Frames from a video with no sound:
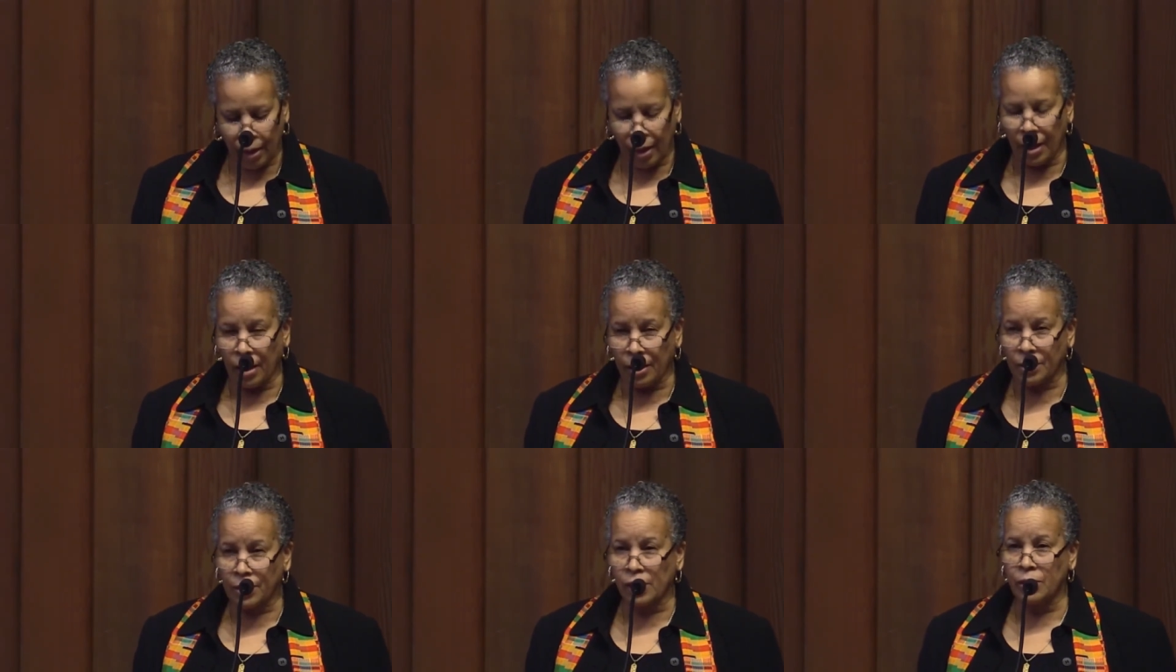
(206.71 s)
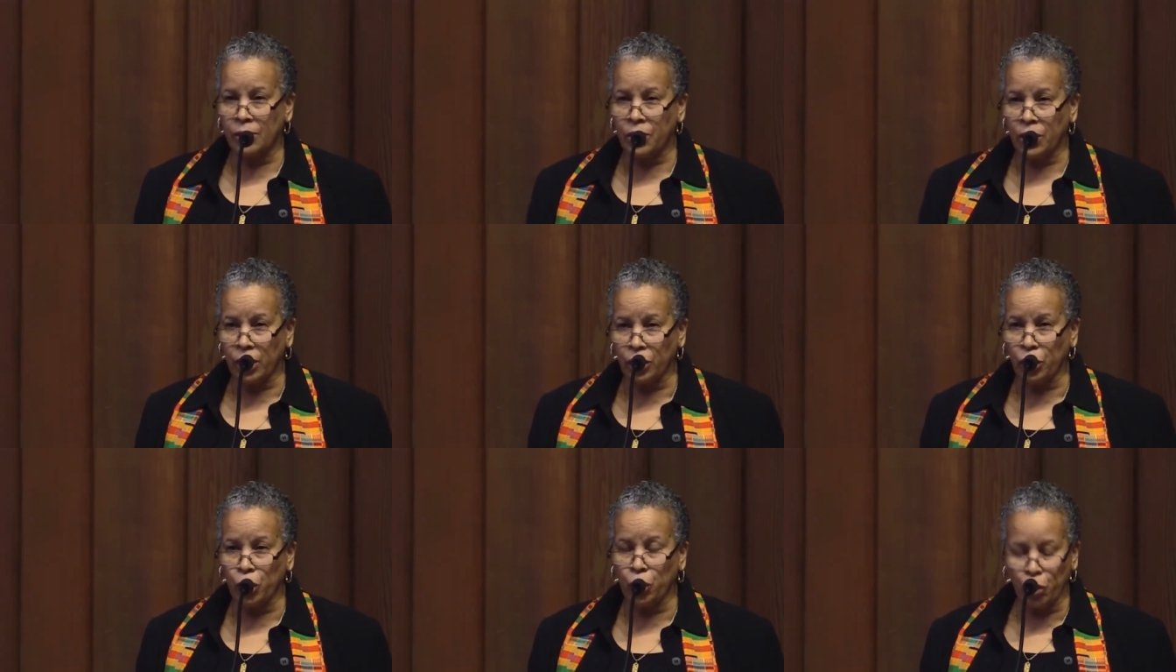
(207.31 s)
and
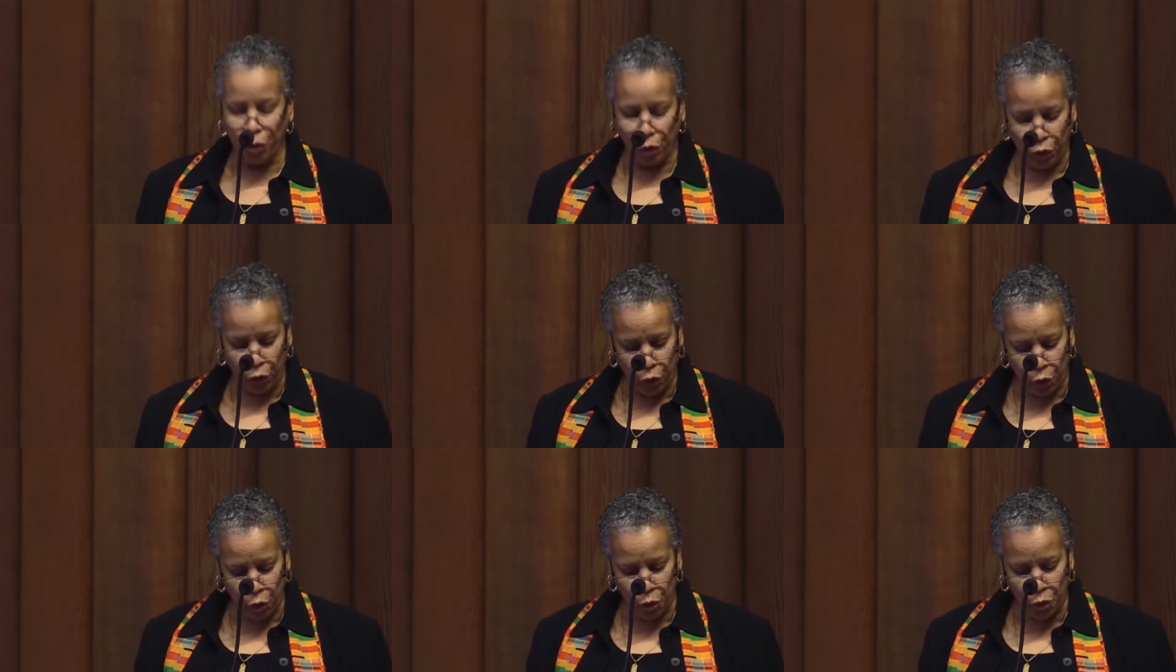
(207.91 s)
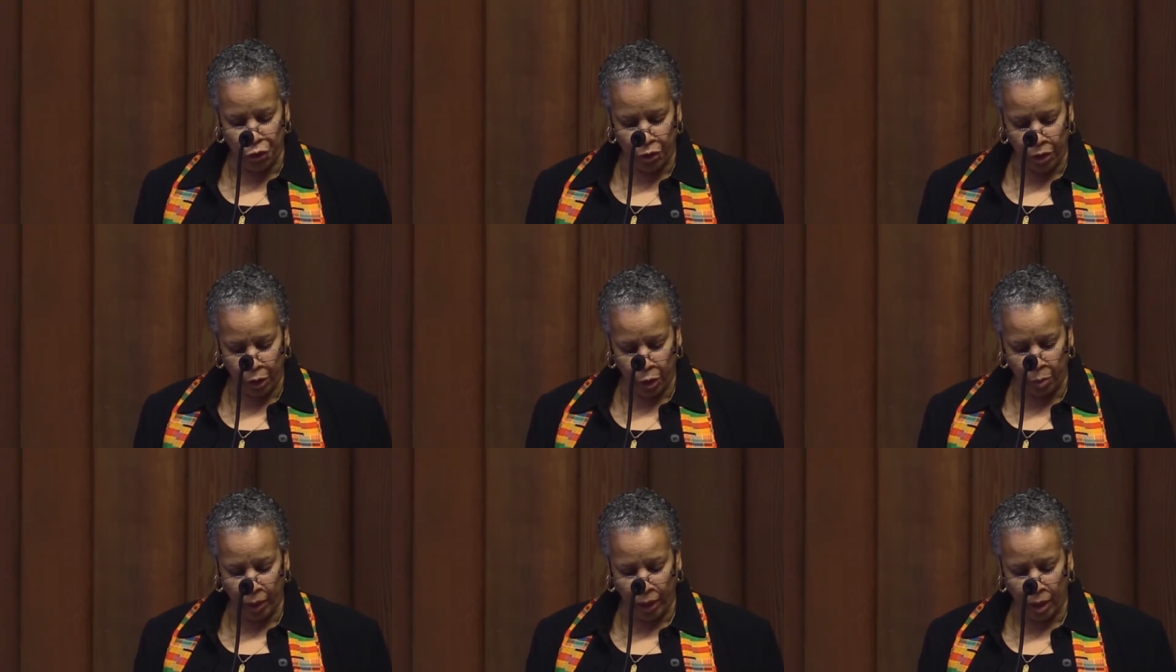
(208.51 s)
continue to use their
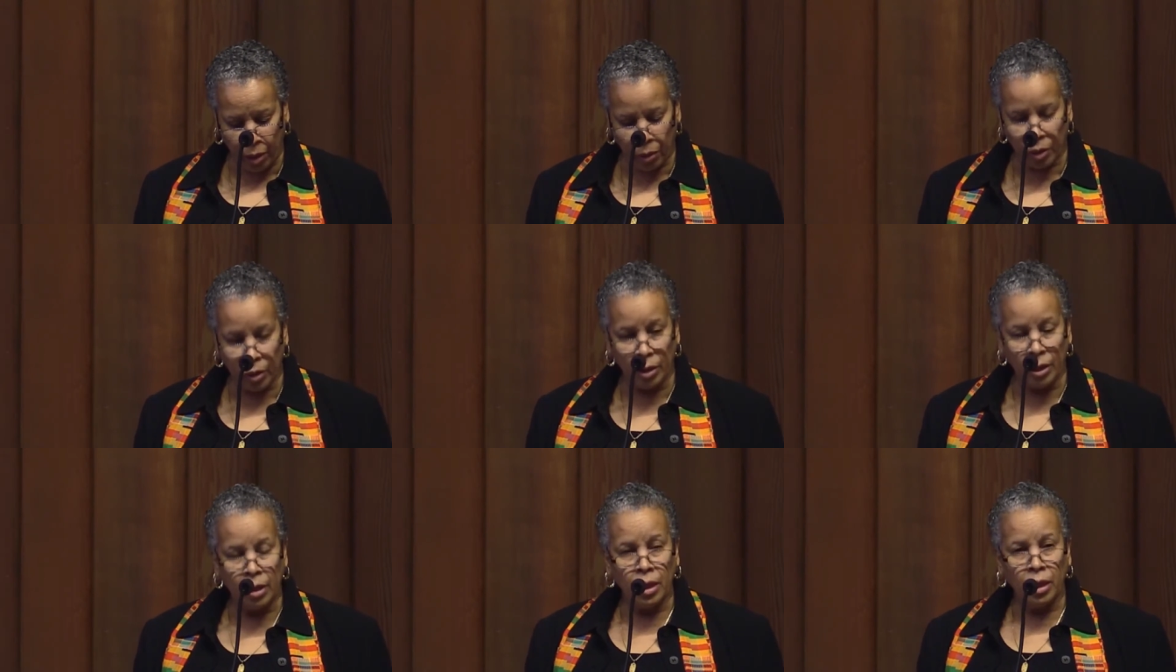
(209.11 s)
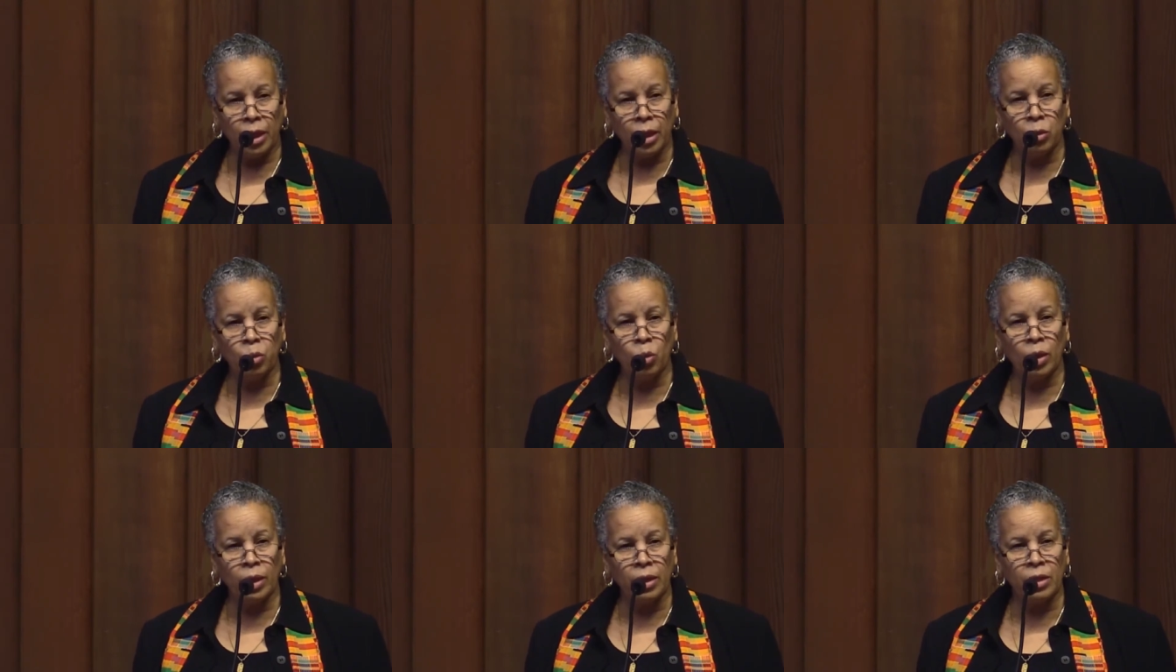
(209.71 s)
power in
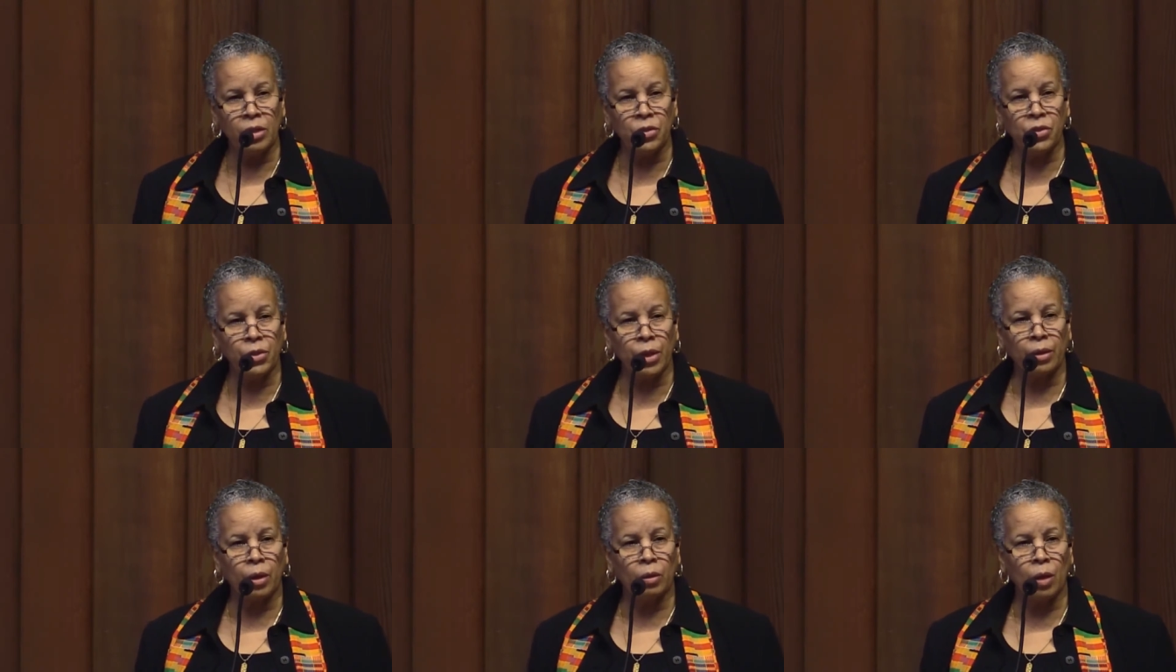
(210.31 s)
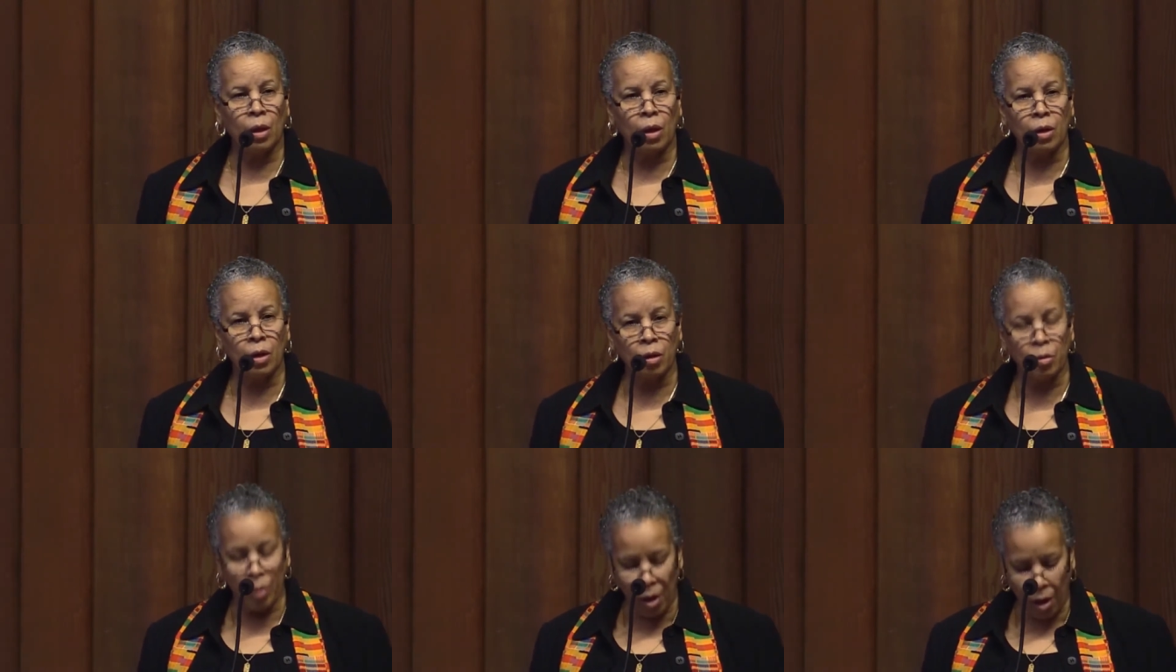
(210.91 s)
ways that
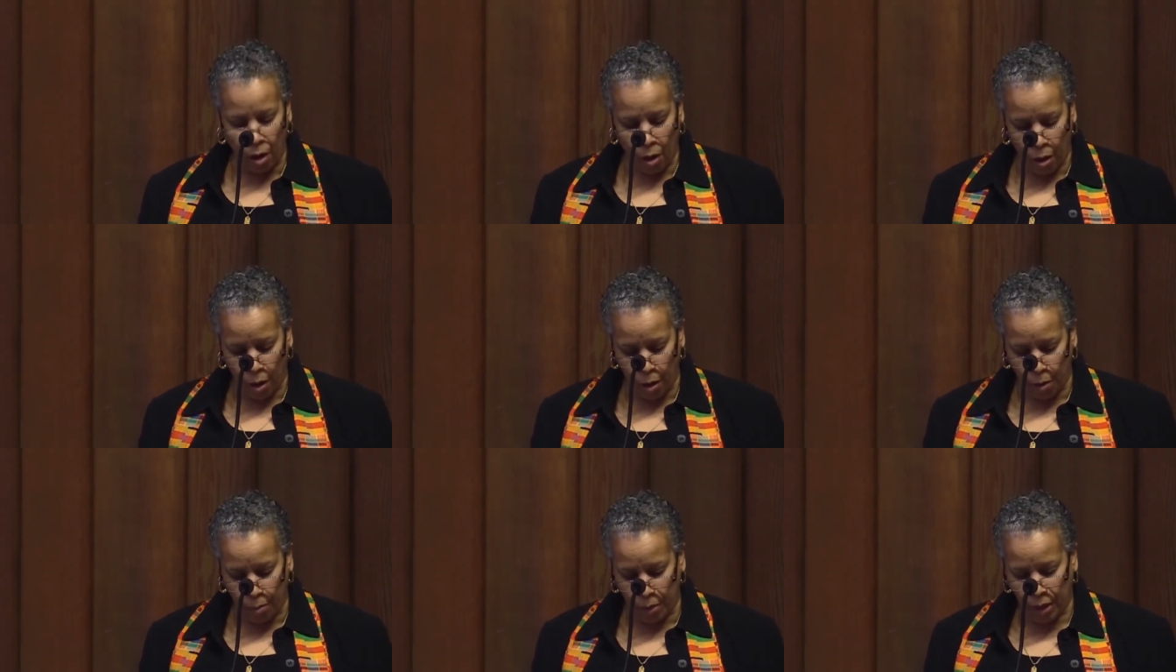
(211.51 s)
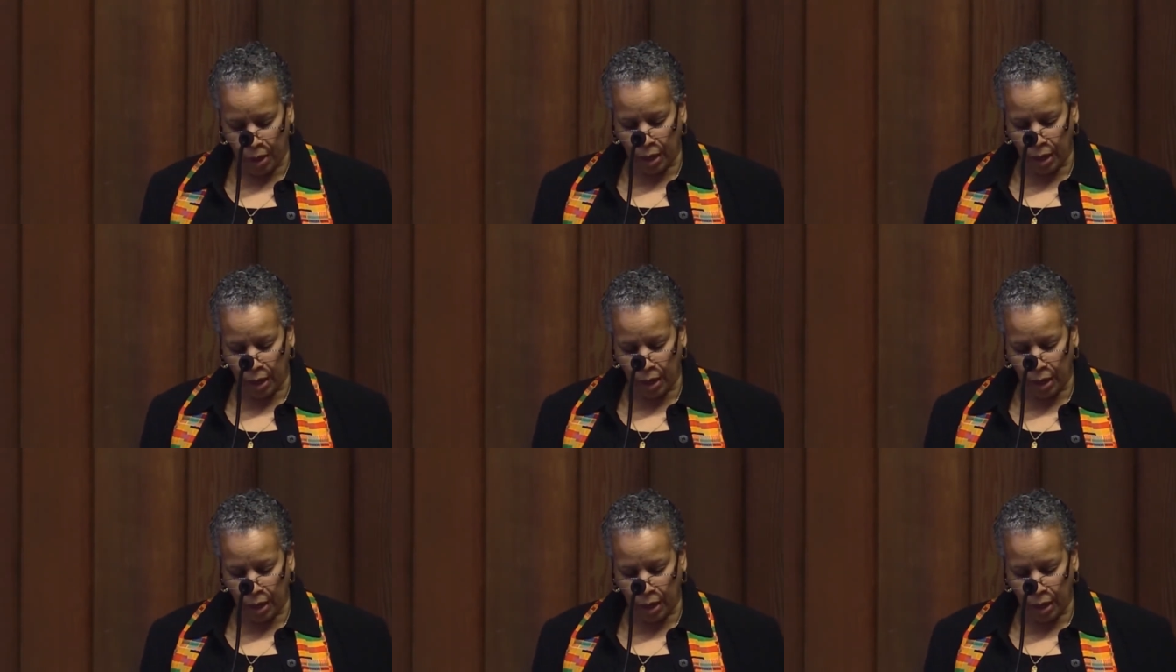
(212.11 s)
alarm harm,